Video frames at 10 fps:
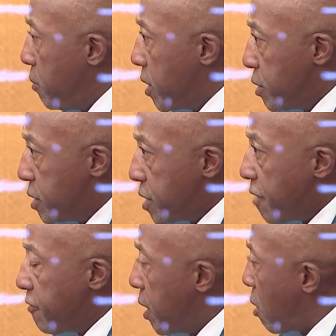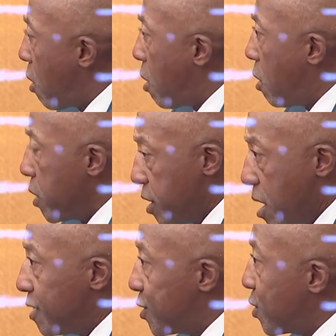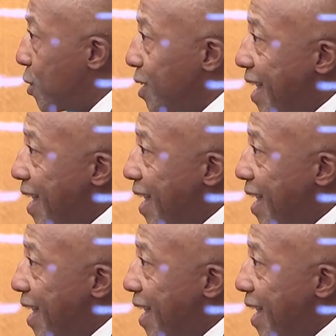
with Jeffrey called Young Slime